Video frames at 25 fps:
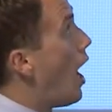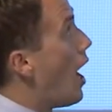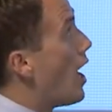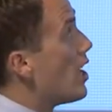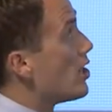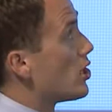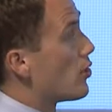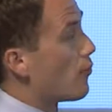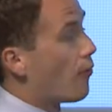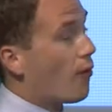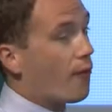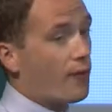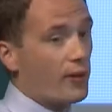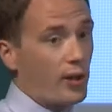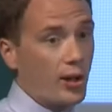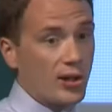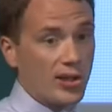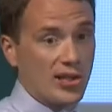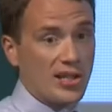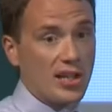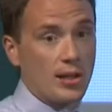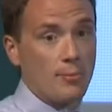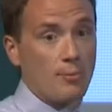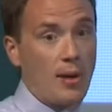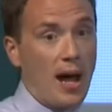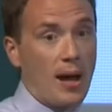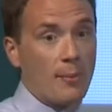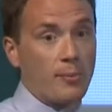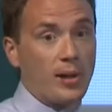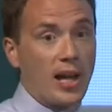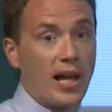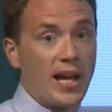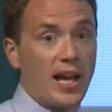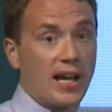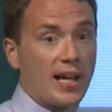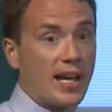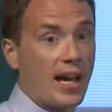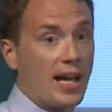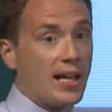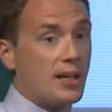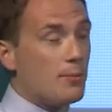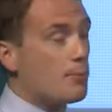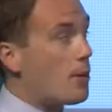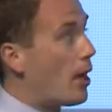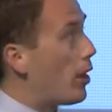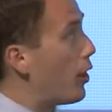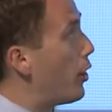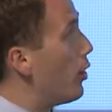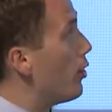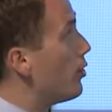interval velocity map layer cake
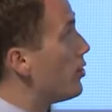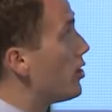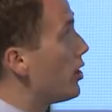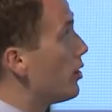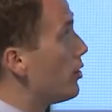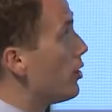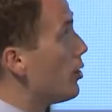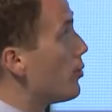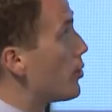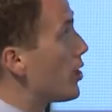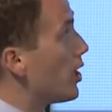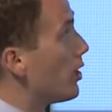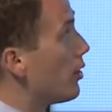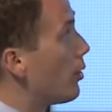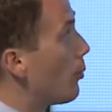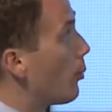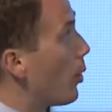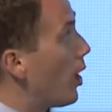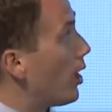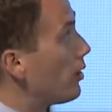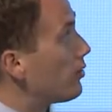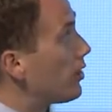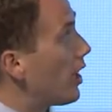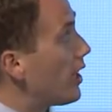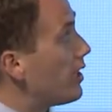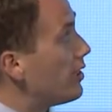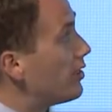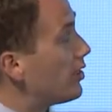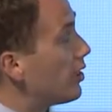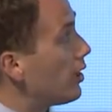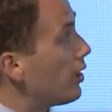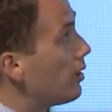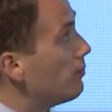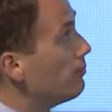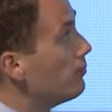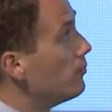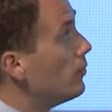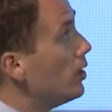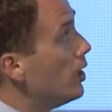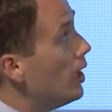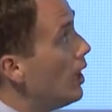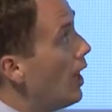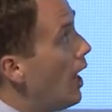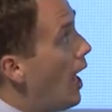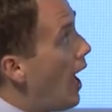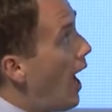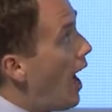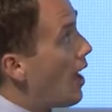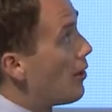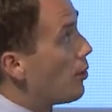method using the well data,
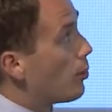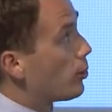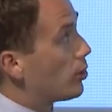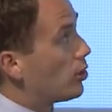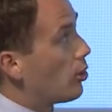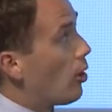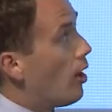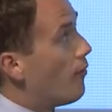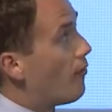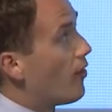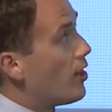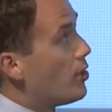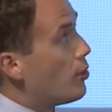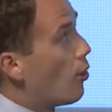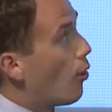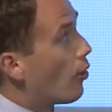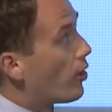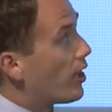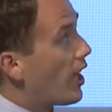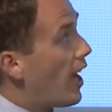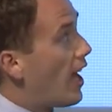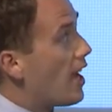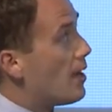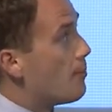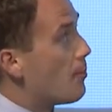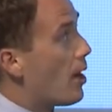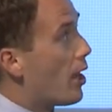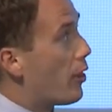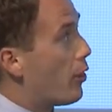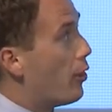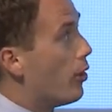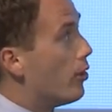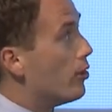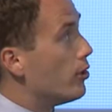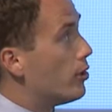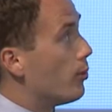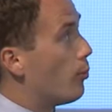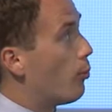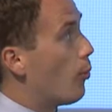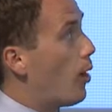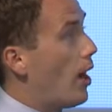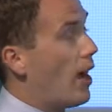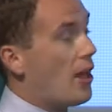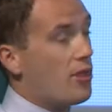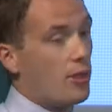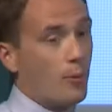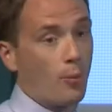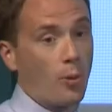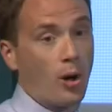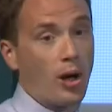and also a V0K method
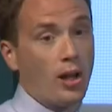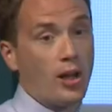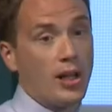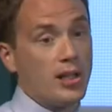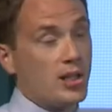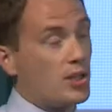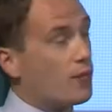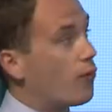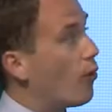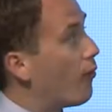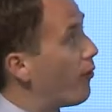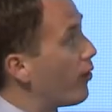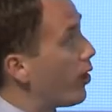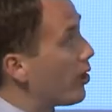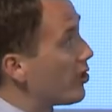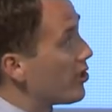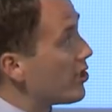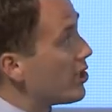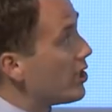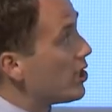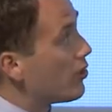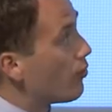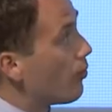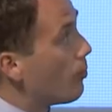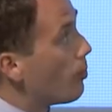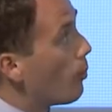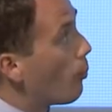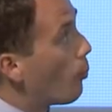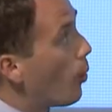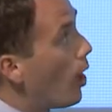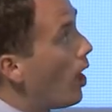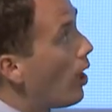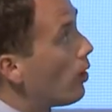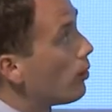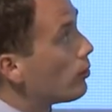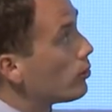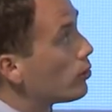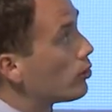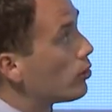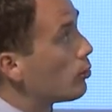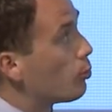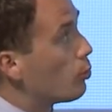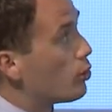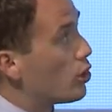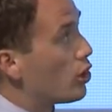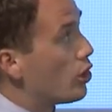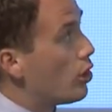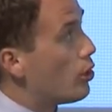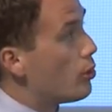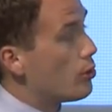where the interval velocities from the wells
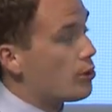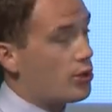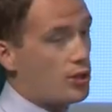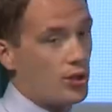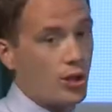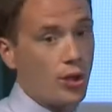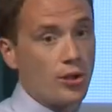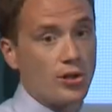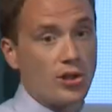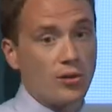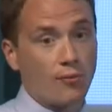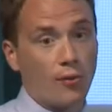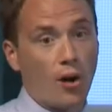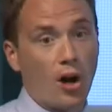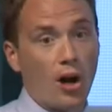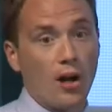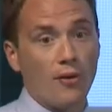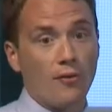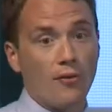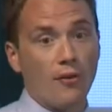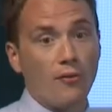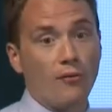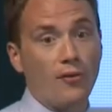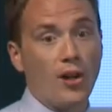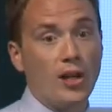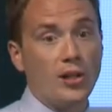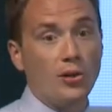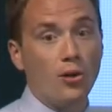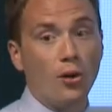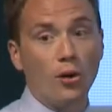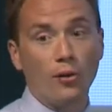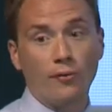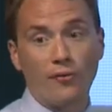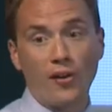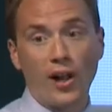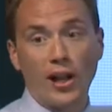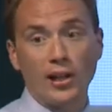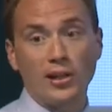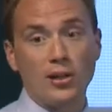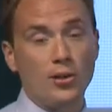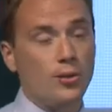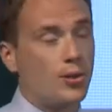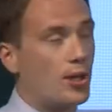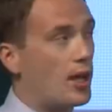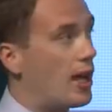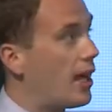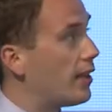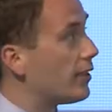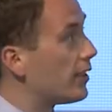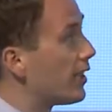was used to derive V0
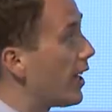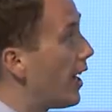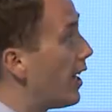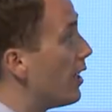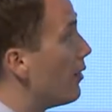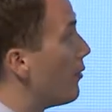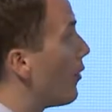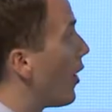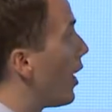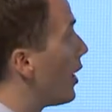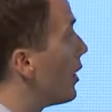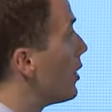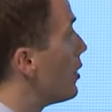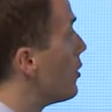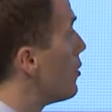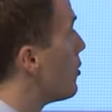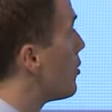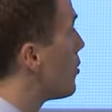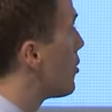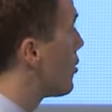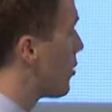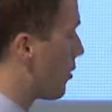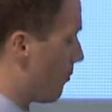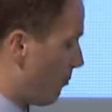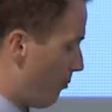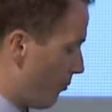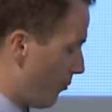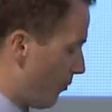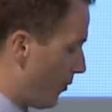values and K values.